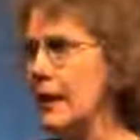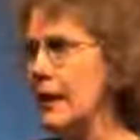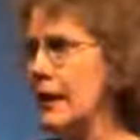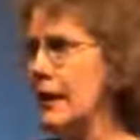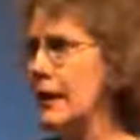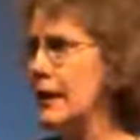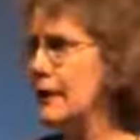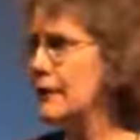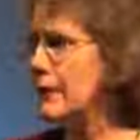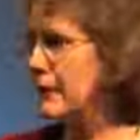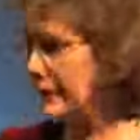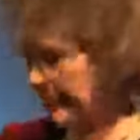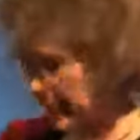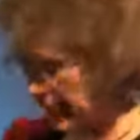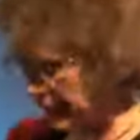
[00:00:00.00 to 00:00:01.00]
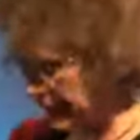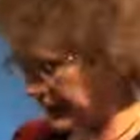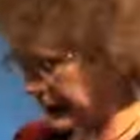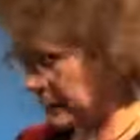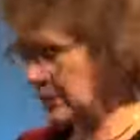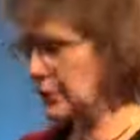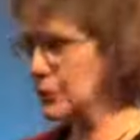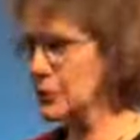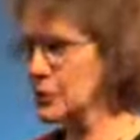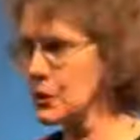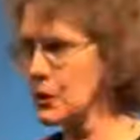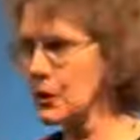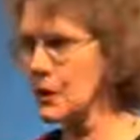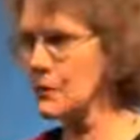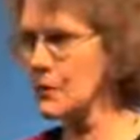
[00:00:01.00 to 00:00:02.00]
and I have a volunteer who's
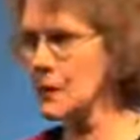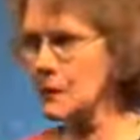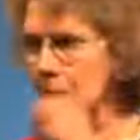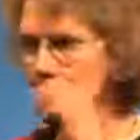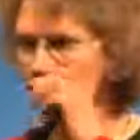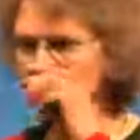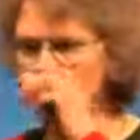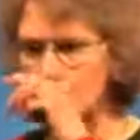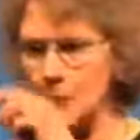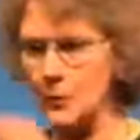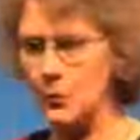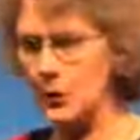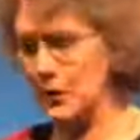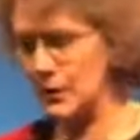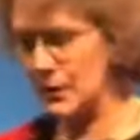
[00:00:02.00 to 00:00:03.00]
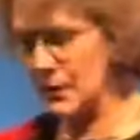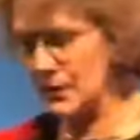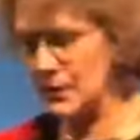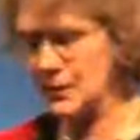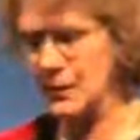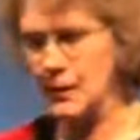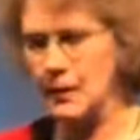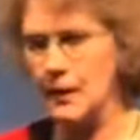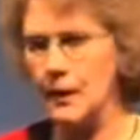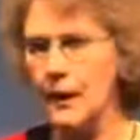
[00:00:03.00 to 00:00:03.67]
going to come up and help me with this,